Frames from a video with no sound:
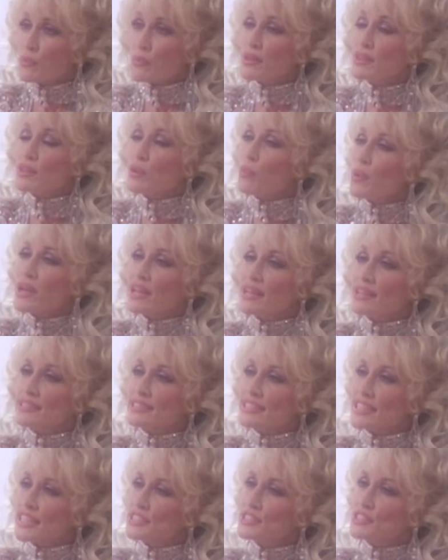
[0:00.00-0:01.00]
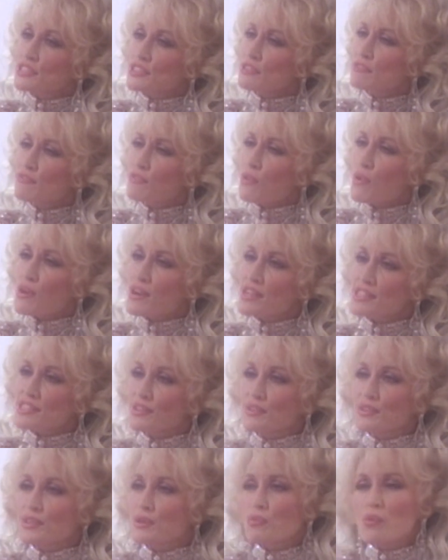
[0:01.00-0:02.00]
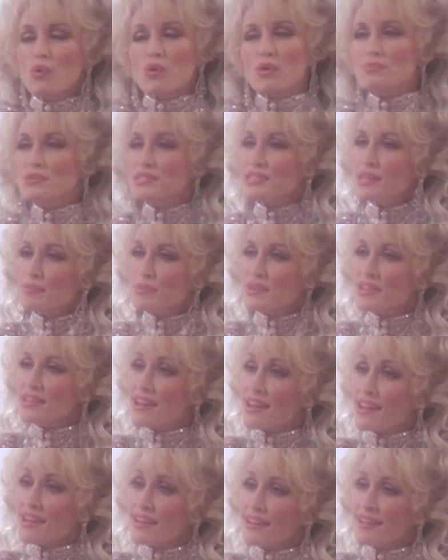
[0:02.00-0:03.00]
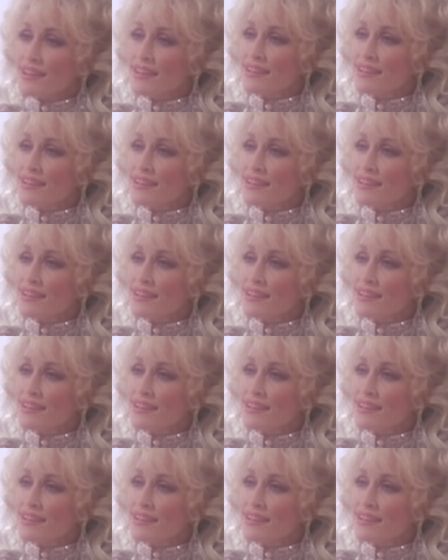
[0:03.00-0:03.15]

when the wind catches her voice on a warm summer day,